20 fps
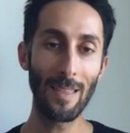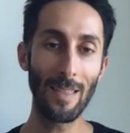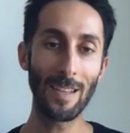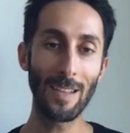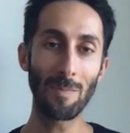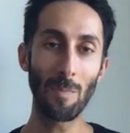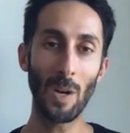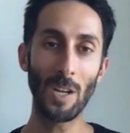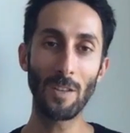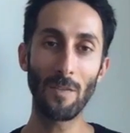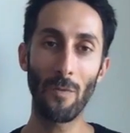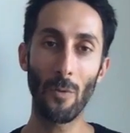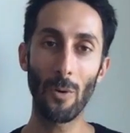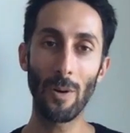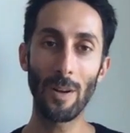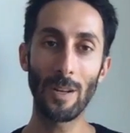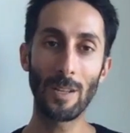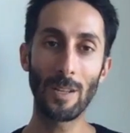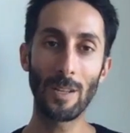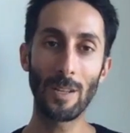this much for
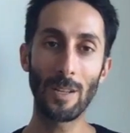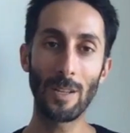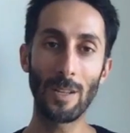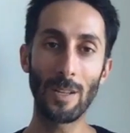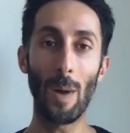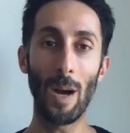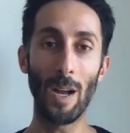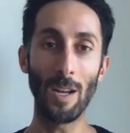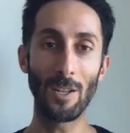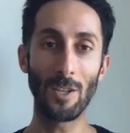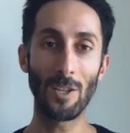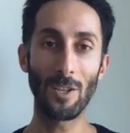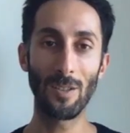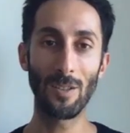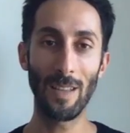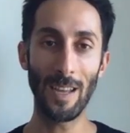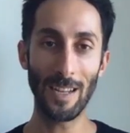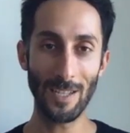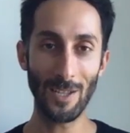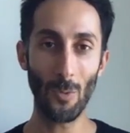it, so it's worth that
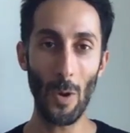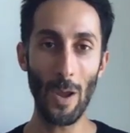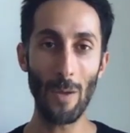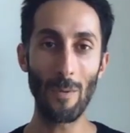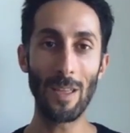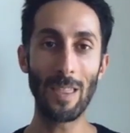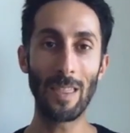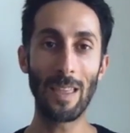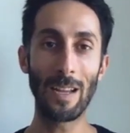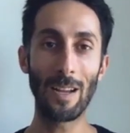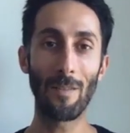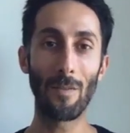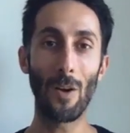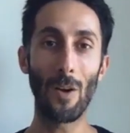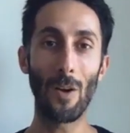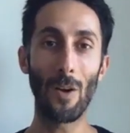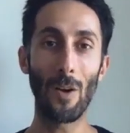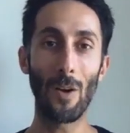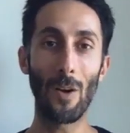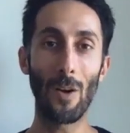much. That's the way we think
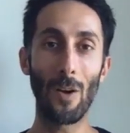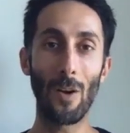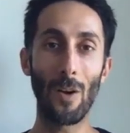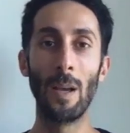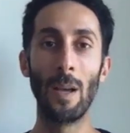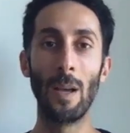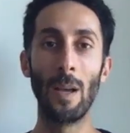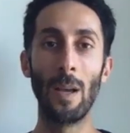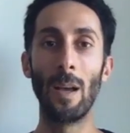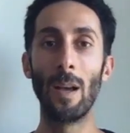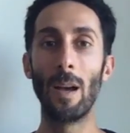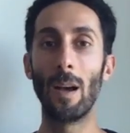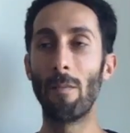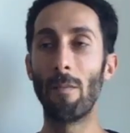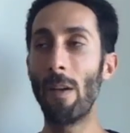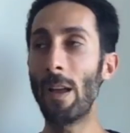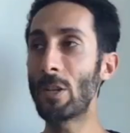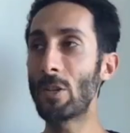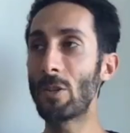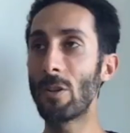of the art value.
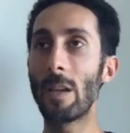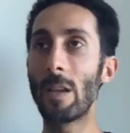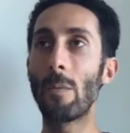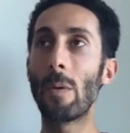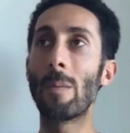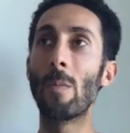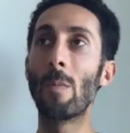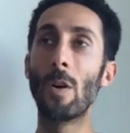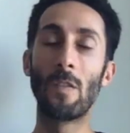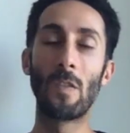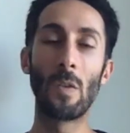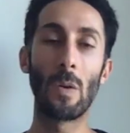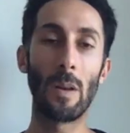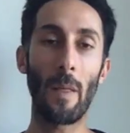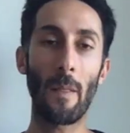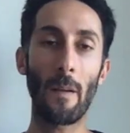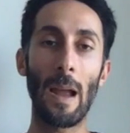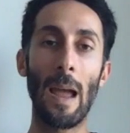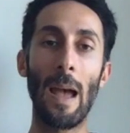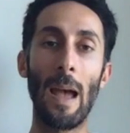Eventually, we move to
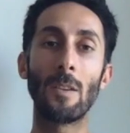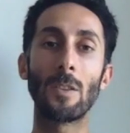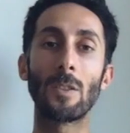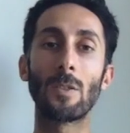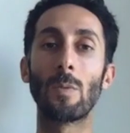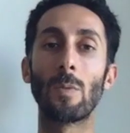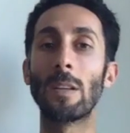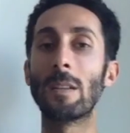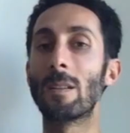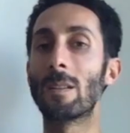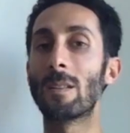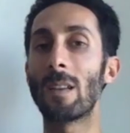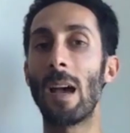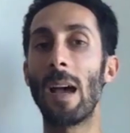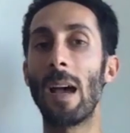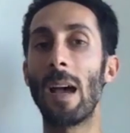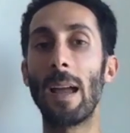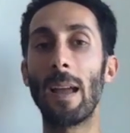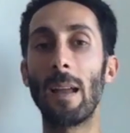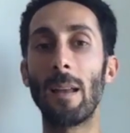another house, we
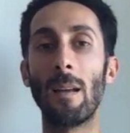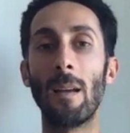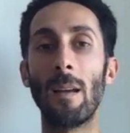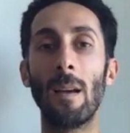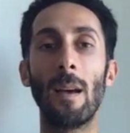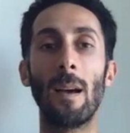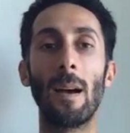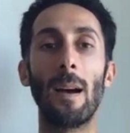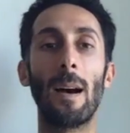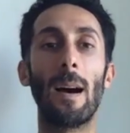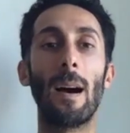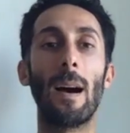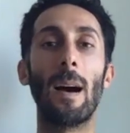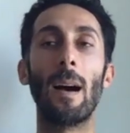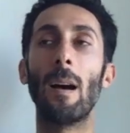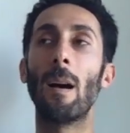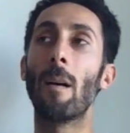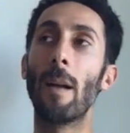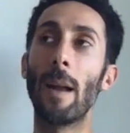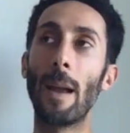decide,
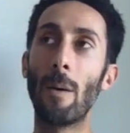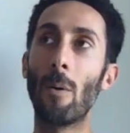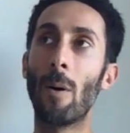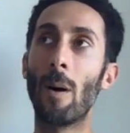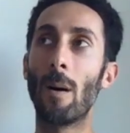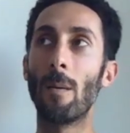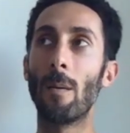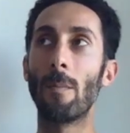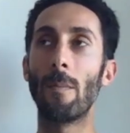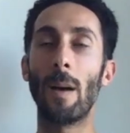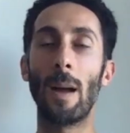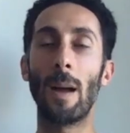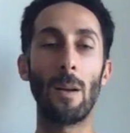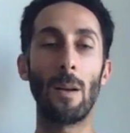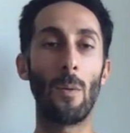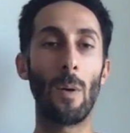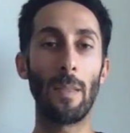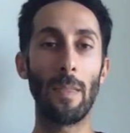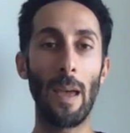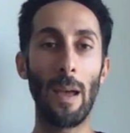all right, well, I don't
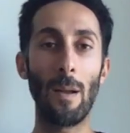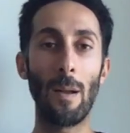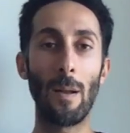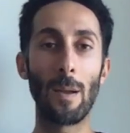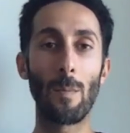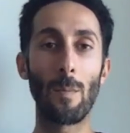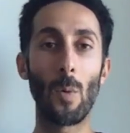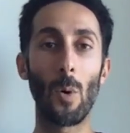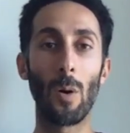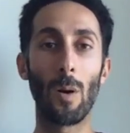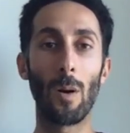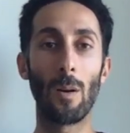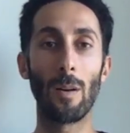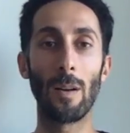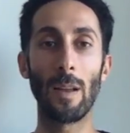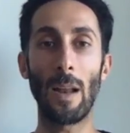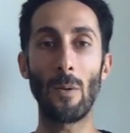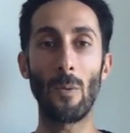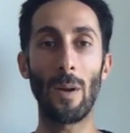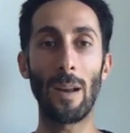want that anymore, or
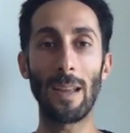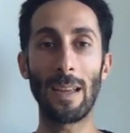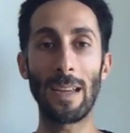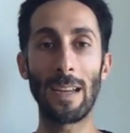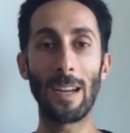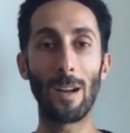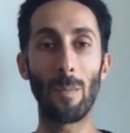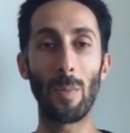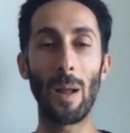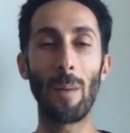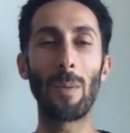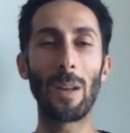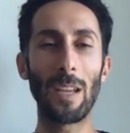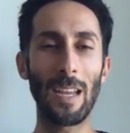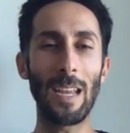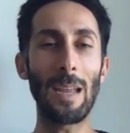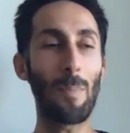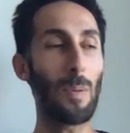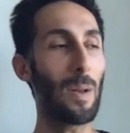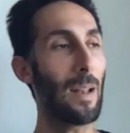I don't want it here, but I'm going to
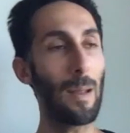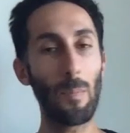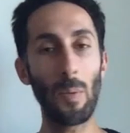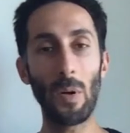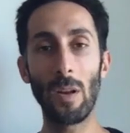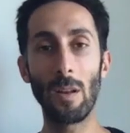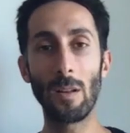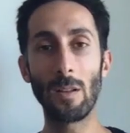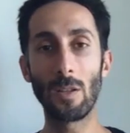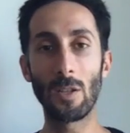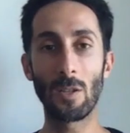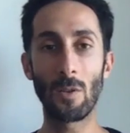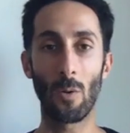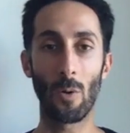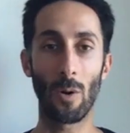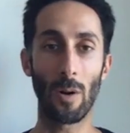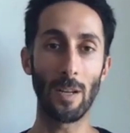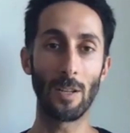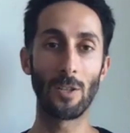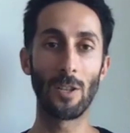keep it, and I put it in
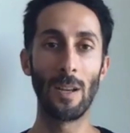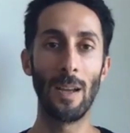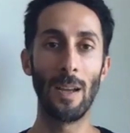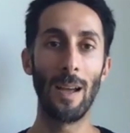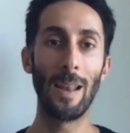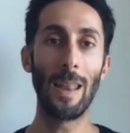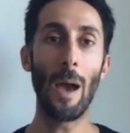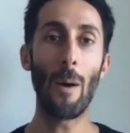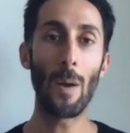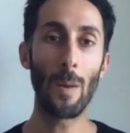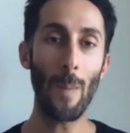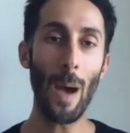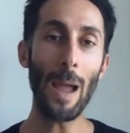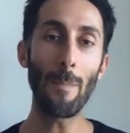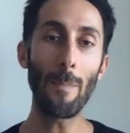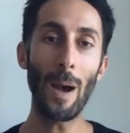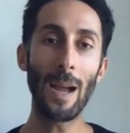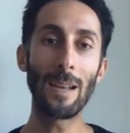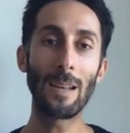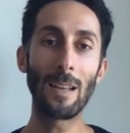storage. Now, in my
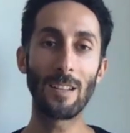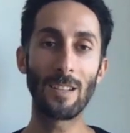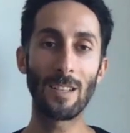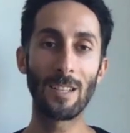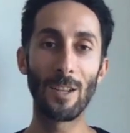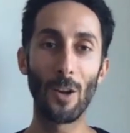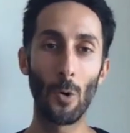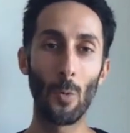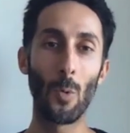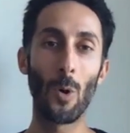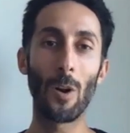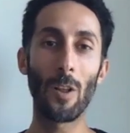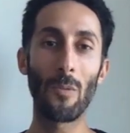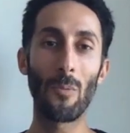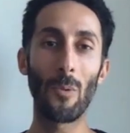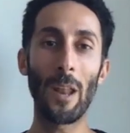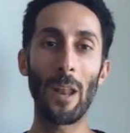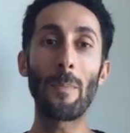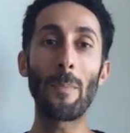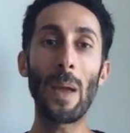mind, it's still worth
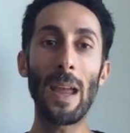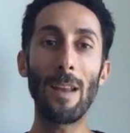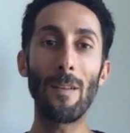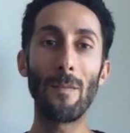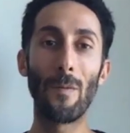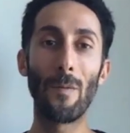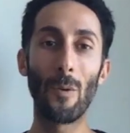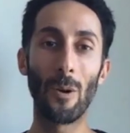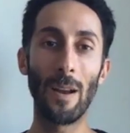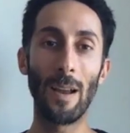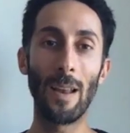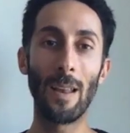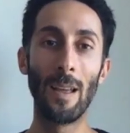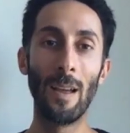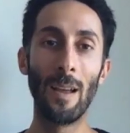what I paid for it,